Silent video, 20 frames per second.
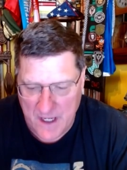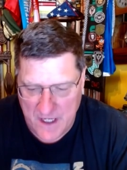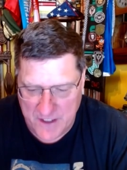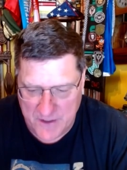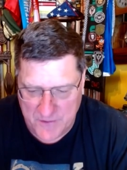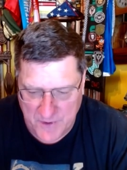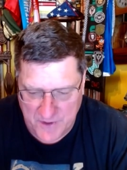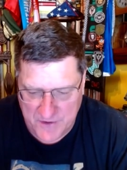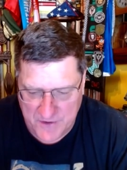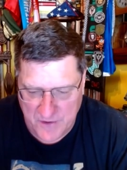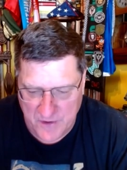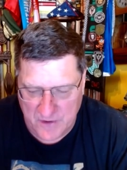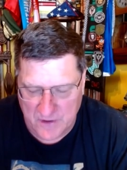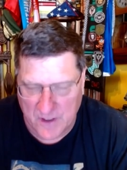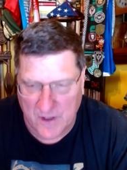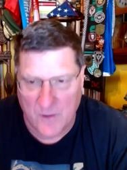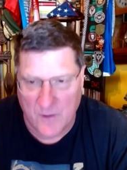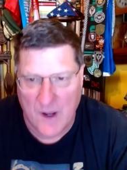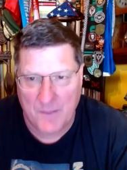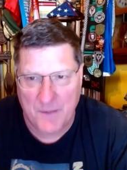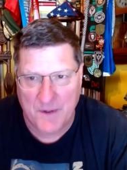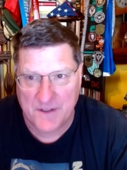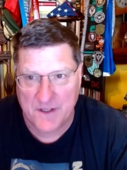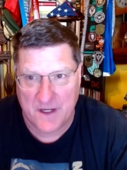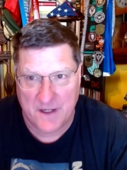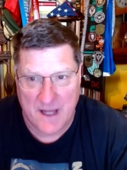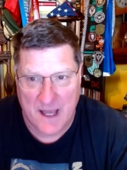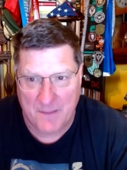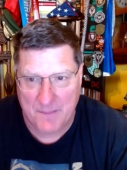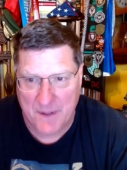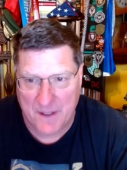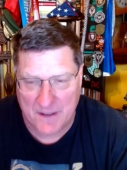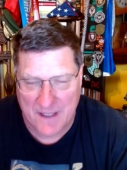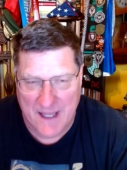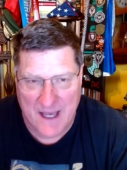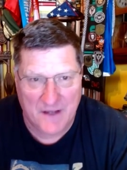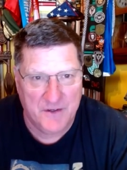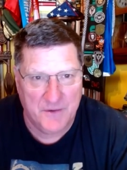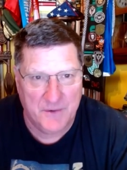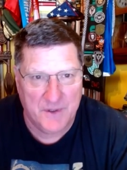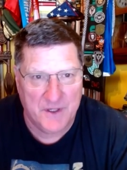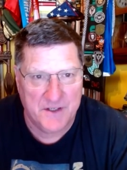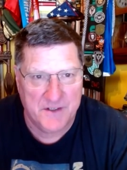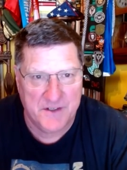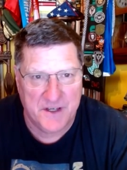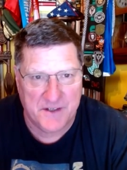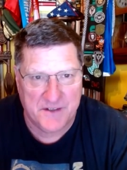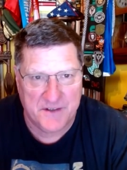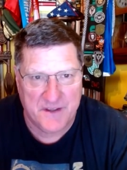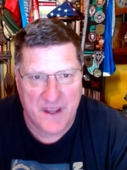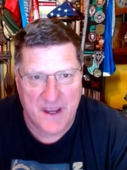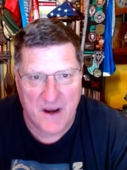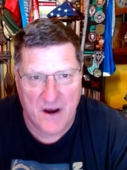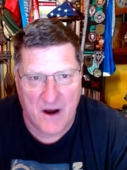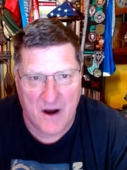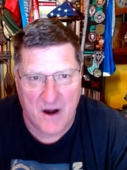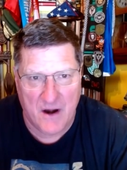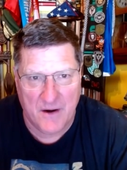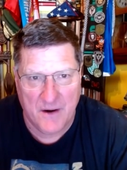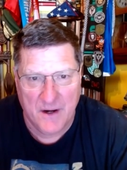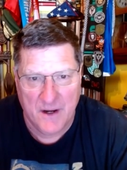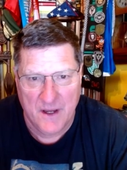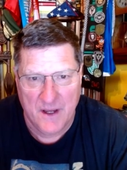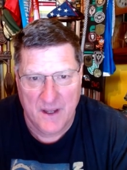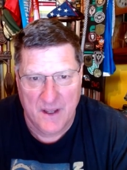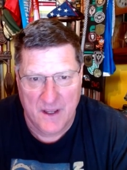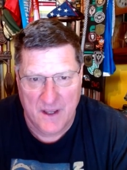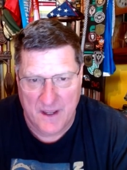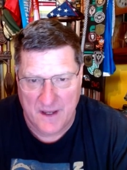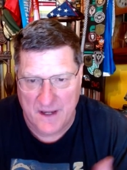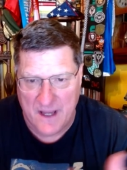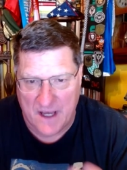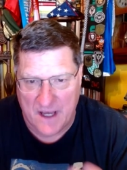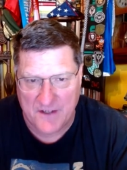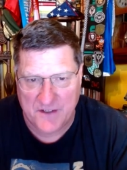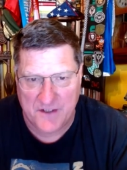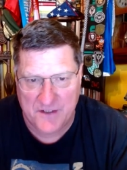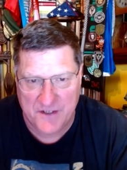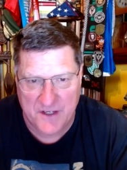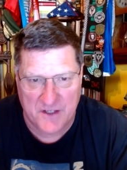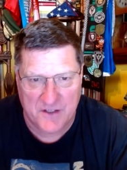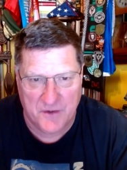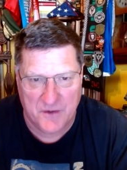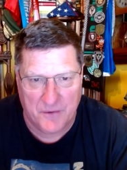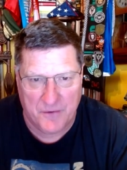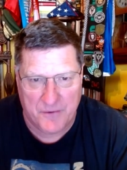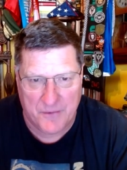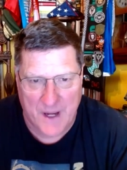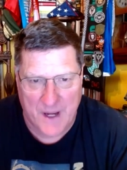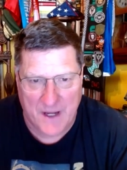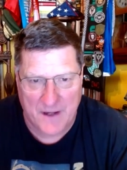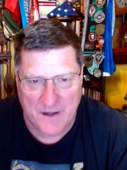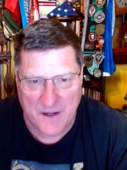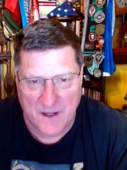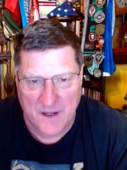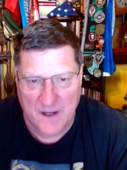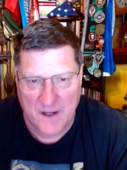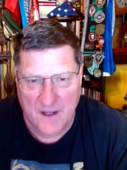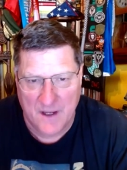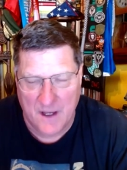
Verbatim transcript: Israel's nuclear weapons cannot be allowed to exist. They are an existential threat